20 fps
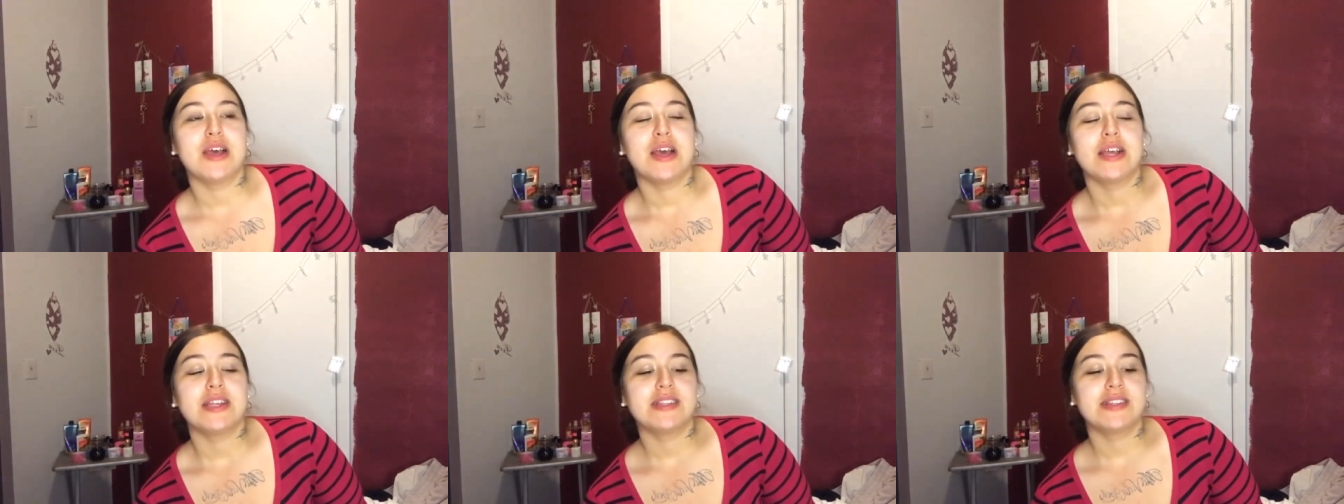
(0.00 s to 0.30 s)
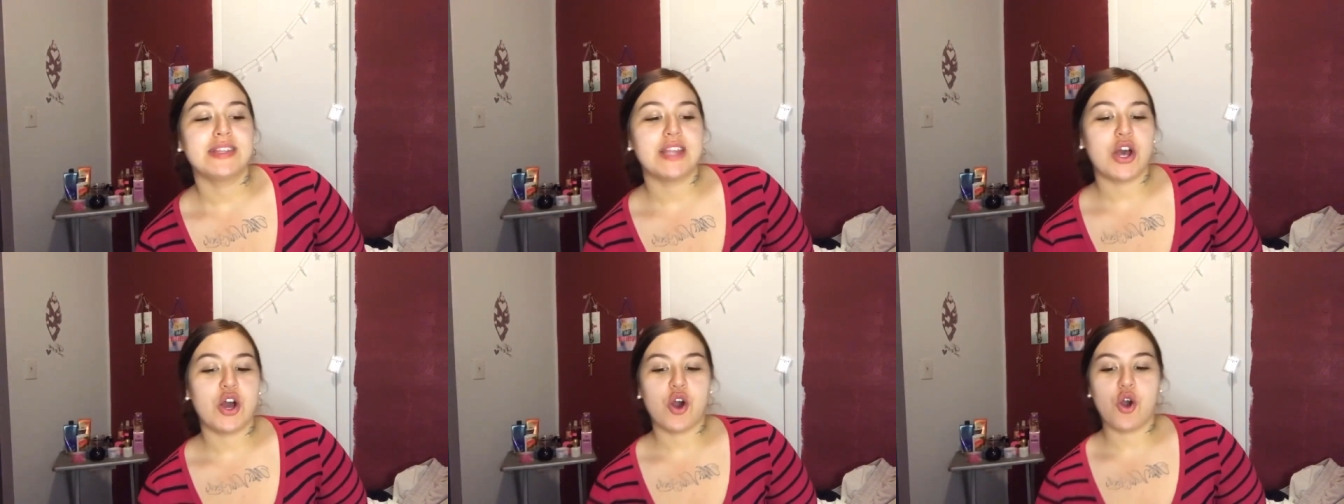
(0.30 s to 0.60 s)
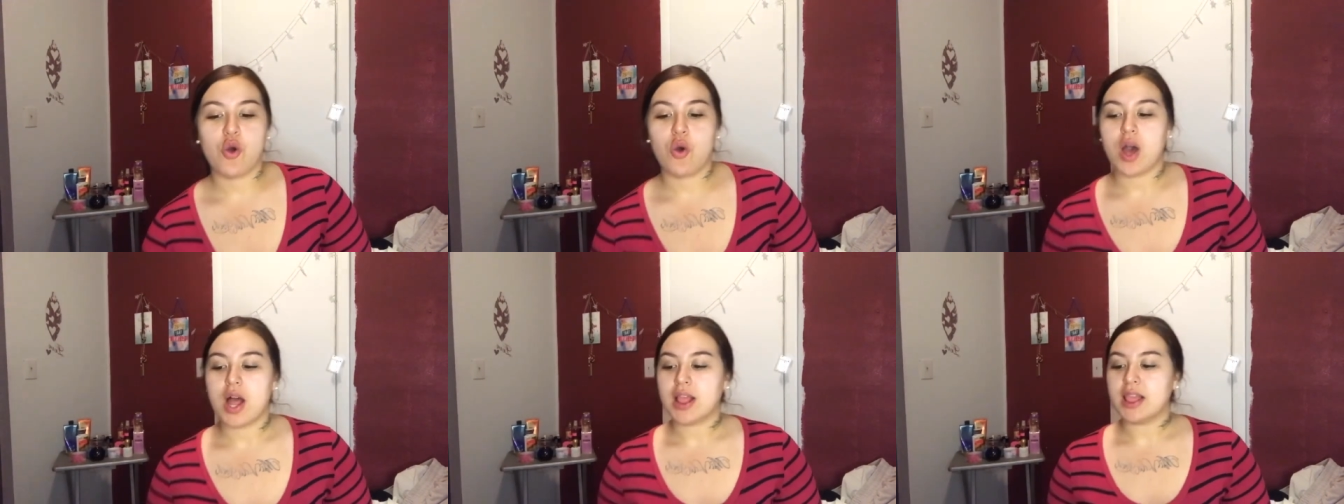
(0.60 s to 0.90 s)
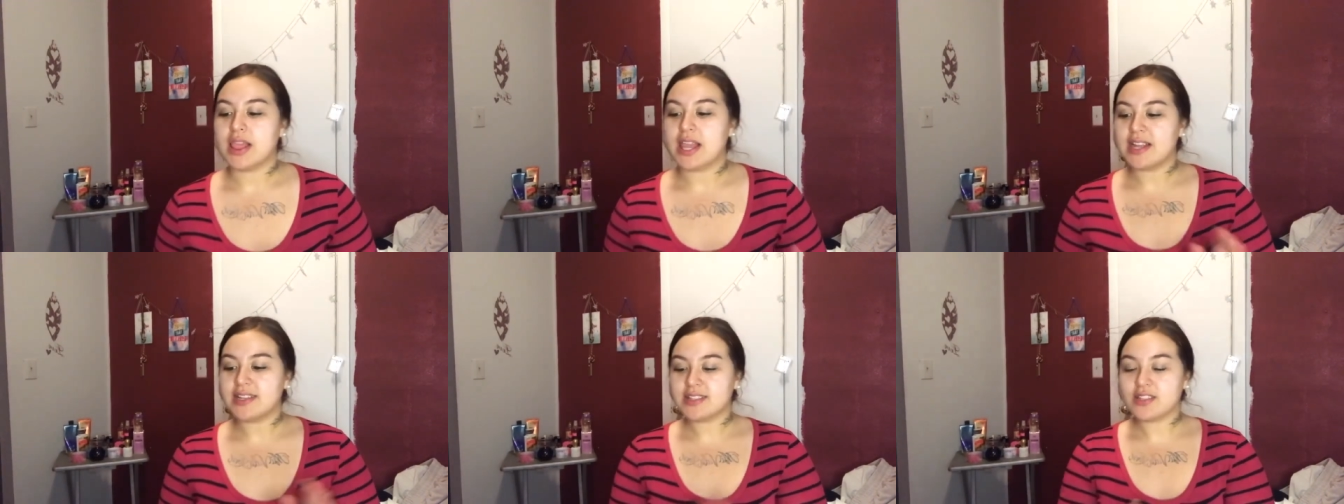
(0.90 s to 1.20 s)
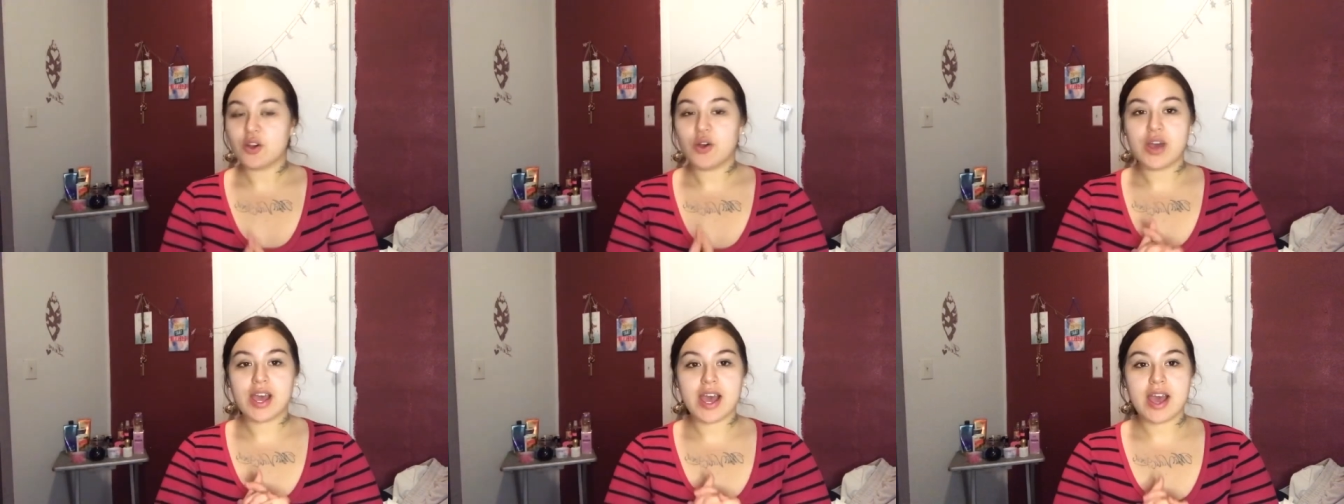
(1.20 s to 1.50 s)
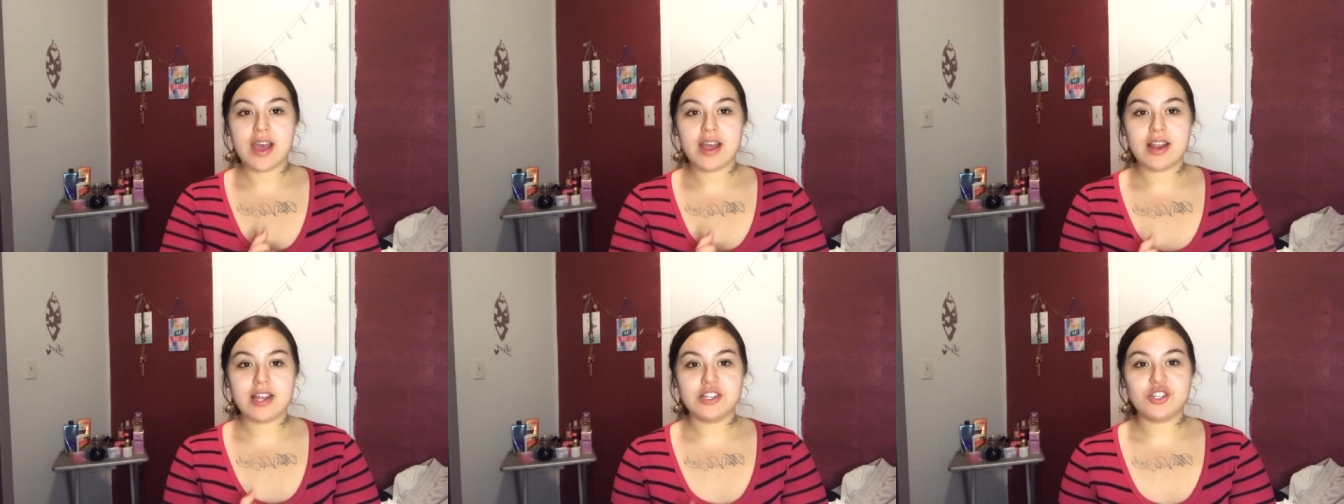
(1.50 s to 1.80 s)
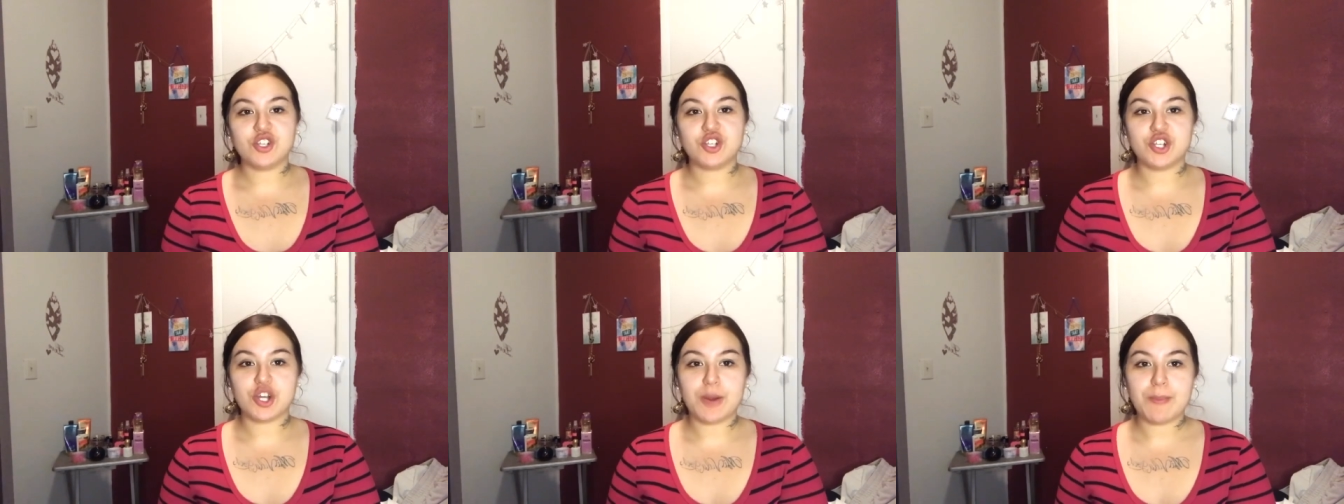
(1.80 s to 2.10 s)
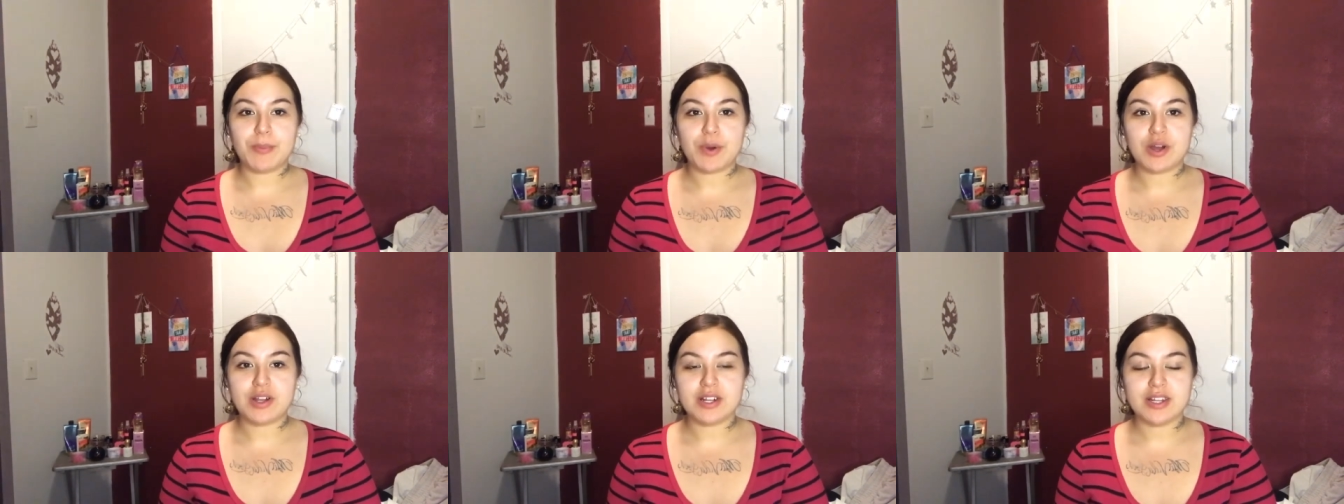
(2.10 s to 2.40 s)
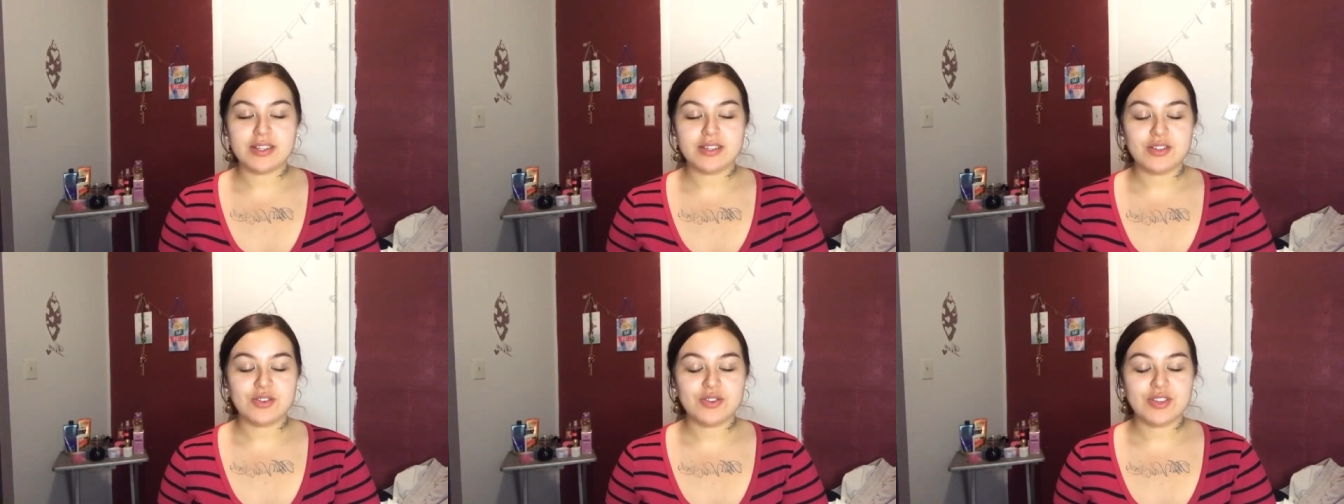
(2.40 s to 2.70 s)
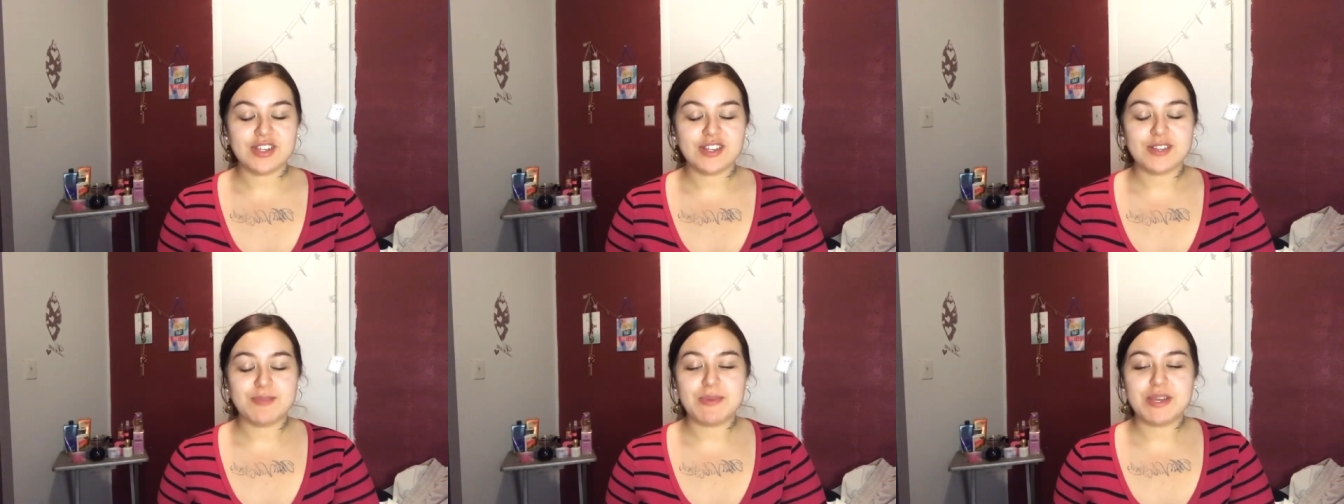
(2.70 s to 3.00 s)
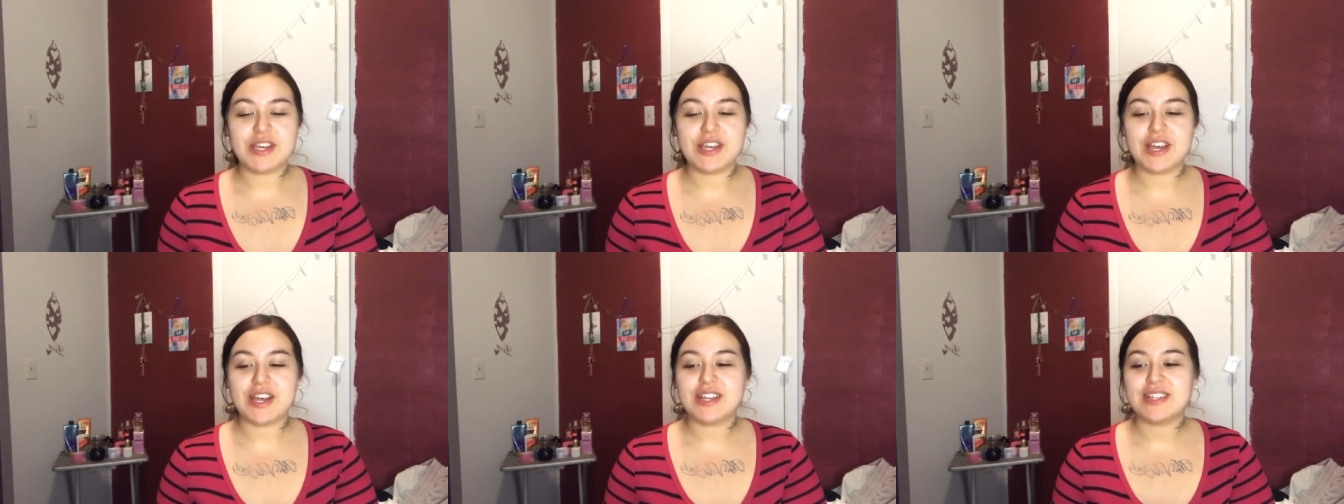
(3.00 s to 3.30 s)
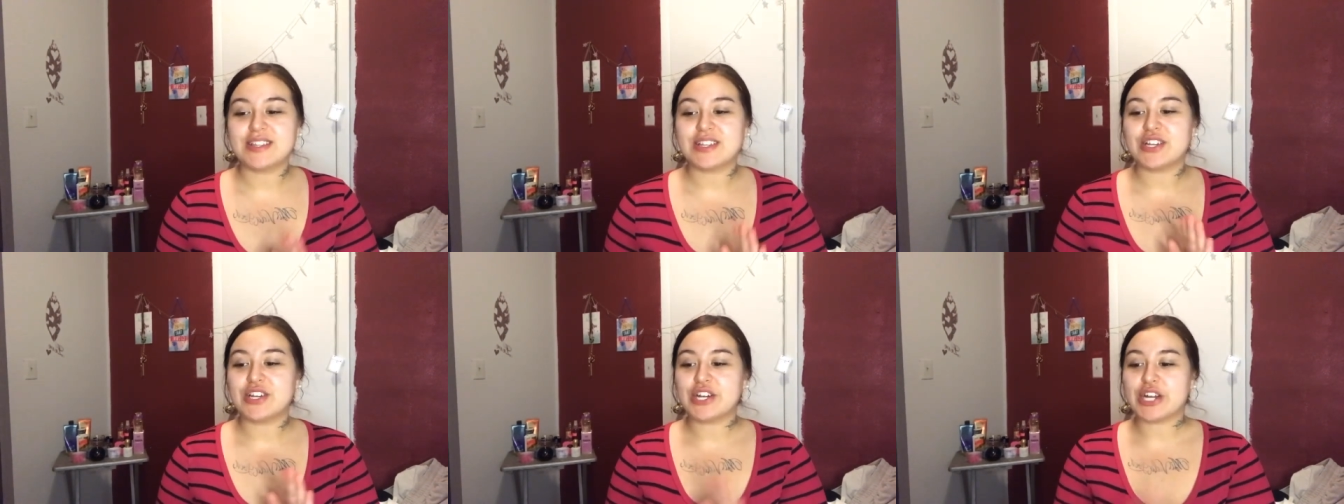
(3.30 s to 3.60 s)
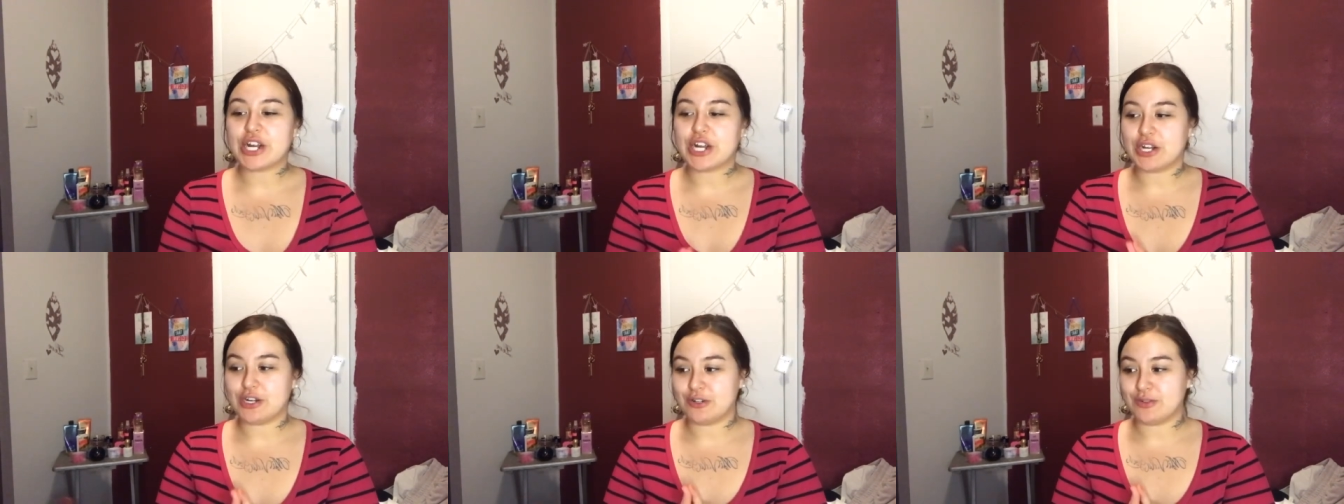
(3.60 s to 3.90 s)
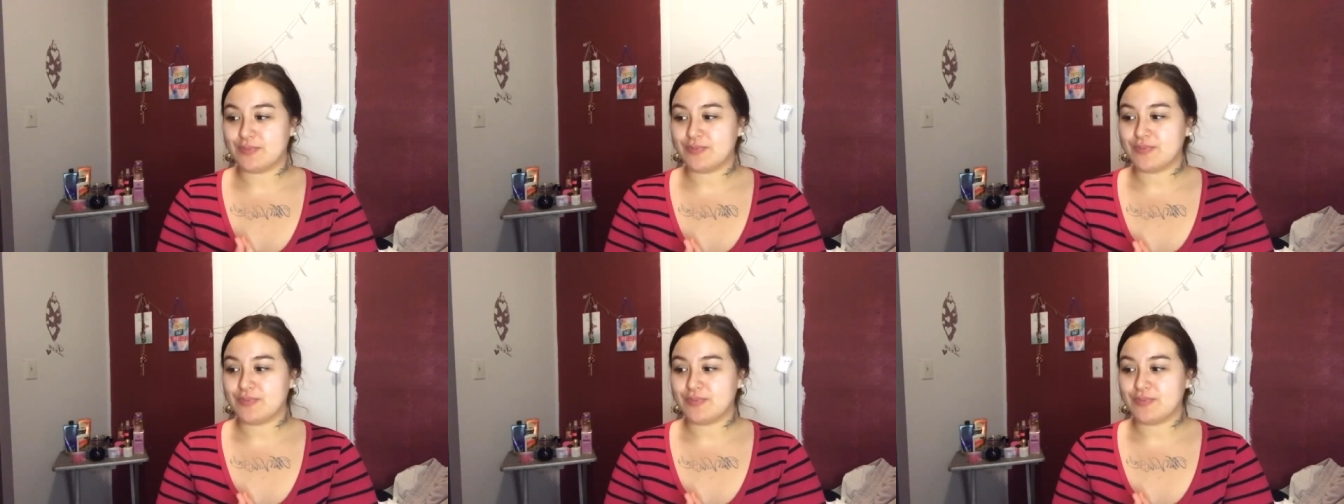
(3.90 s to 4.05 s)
So let's go ahead and jump on into this because, girl,